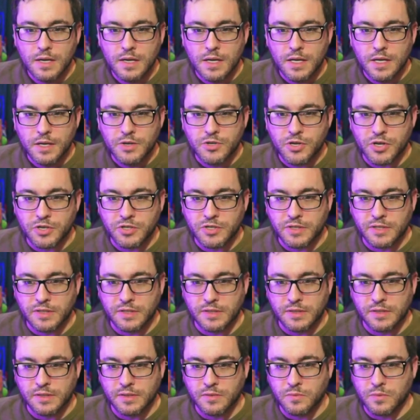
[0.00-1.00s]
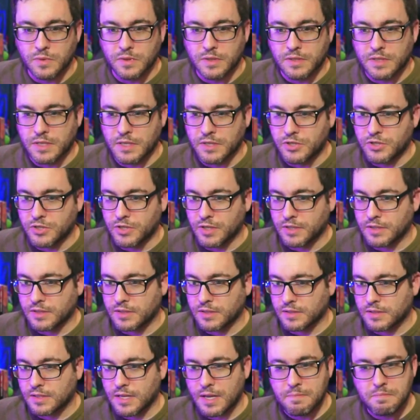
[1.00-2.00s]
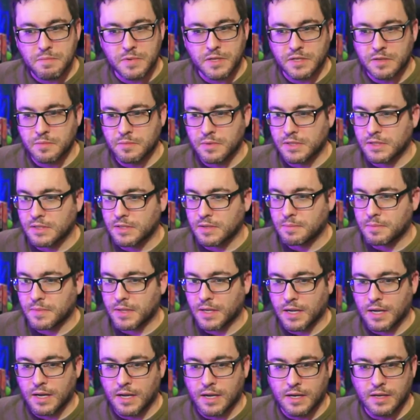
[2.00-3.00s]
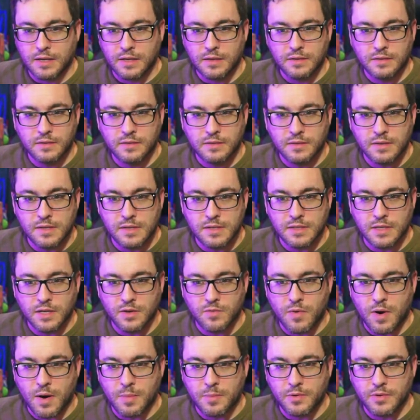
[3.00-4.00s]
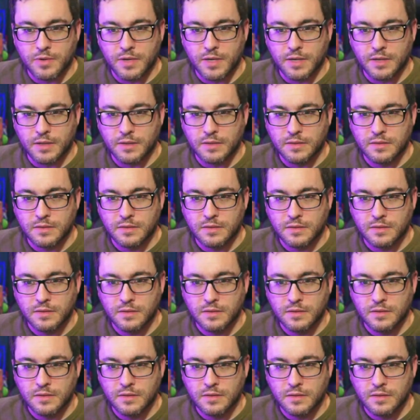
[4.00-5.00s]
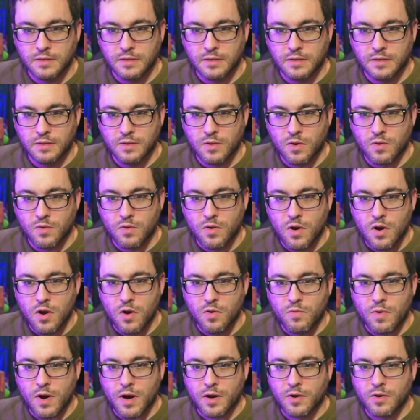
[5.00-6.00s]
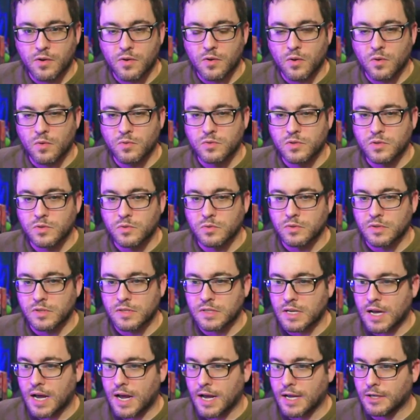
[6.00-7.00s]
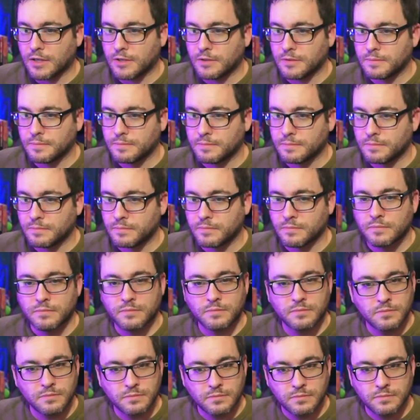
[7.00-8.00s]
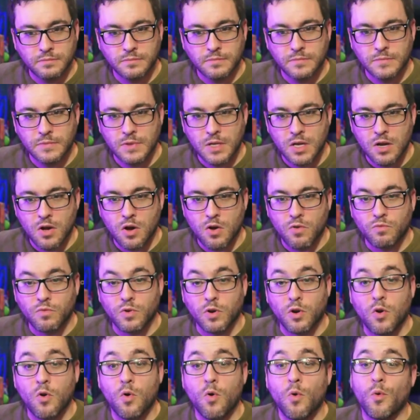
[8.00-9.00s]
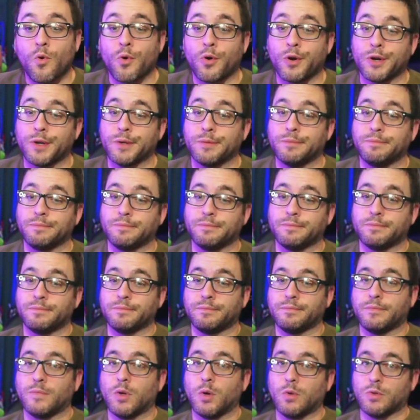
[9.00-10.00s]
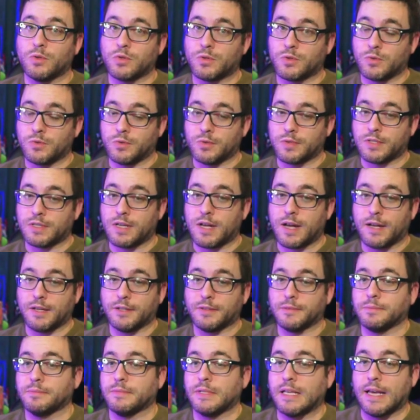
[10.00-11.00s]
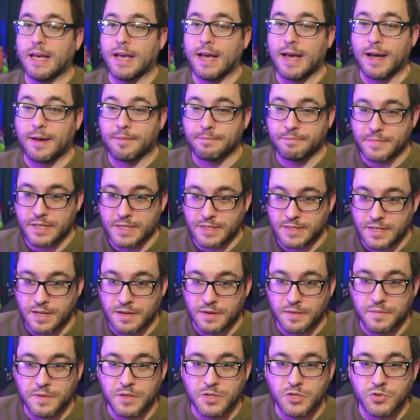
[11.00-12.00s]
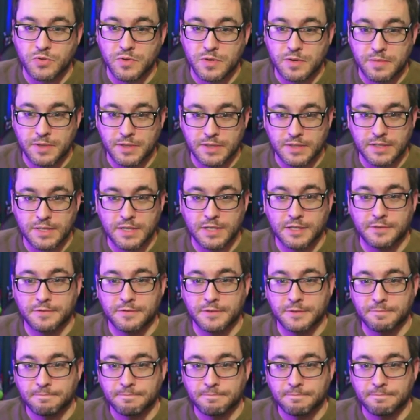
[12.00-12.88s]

Justice. It was the justice. That must have been something I, I said, Robert. Thanks. Record old school style. Record old school style. Yeah, instead of the streaming stuff.